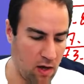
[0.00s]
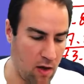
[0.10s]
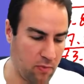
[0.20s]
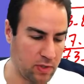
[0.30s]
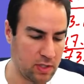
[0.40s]

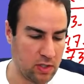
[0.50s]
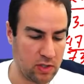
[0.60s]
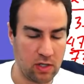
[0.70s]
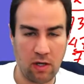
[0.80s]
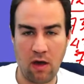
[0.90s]

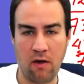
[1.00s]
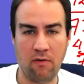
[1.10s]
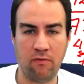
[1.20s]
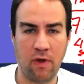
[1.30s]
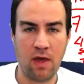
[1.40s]
composition
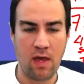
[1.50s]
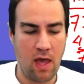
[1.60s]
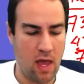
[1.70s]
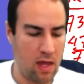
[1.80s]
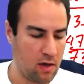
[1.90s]
of
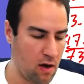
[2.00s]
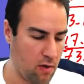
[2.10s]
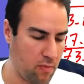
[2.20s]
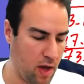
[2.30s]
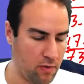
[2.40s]
a
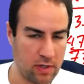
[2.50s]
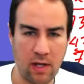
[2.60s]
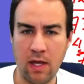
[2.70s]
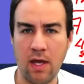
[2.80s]
compound.